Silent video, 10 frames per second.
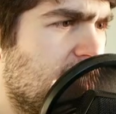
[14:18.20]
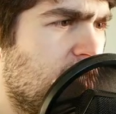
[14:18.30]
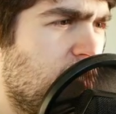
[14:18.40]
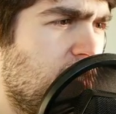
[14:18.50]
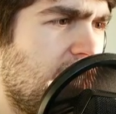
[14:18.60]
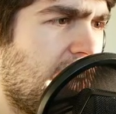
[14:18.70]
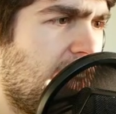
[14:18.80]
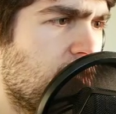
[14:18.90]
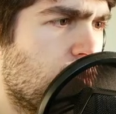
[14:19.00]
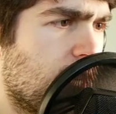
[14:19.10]
to the
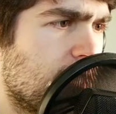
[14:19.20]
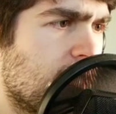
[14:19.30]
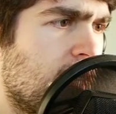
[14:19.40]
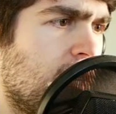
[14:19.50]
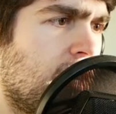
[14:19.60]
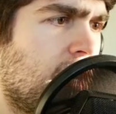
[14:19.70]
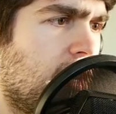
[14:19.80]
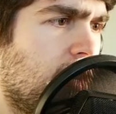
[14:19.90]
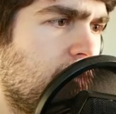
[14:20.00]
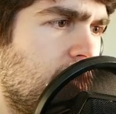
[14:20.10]
address
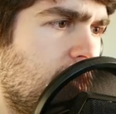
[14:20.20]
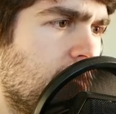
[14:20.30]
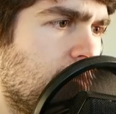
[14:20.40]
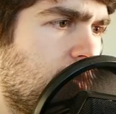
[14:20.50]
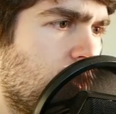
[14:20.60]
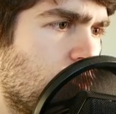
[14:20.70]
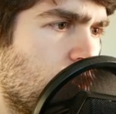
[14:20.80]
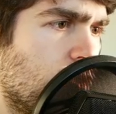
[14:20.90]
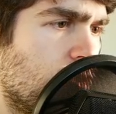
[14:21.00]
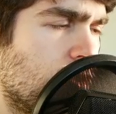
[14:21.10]
of the
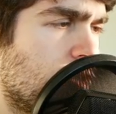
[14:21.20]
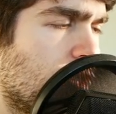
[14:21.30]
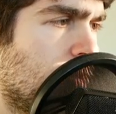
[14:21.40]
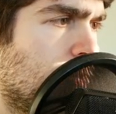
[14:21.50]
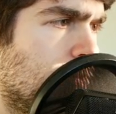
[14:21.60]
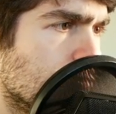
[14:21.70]
function sum.